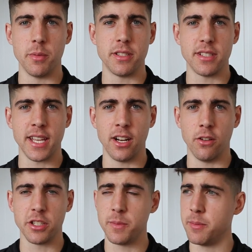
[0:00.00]
open to saying
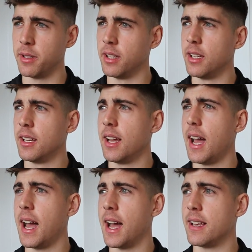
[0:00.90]
hello to people
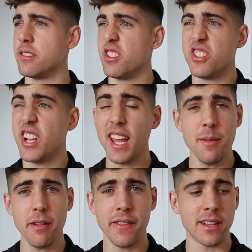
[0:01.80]
and just chatting
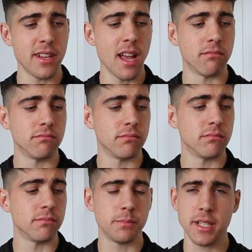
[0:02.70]
about things, yeah.
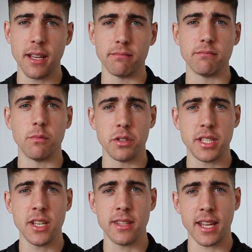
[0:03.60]
But yeah, we'll
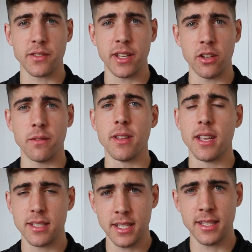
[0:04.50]
see you in the next video.
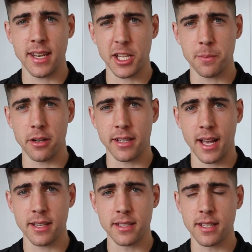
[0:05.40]
See you in the next
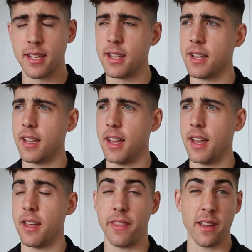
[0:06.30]
podcast.
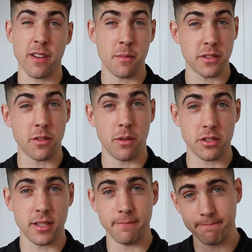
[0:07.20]
Thank you very much for
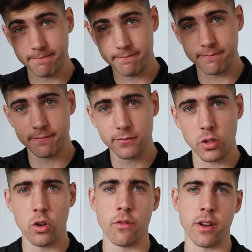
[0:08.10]
watching.
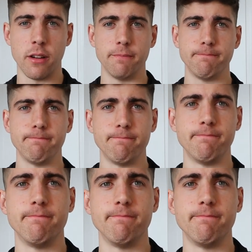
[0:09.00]
Over and out.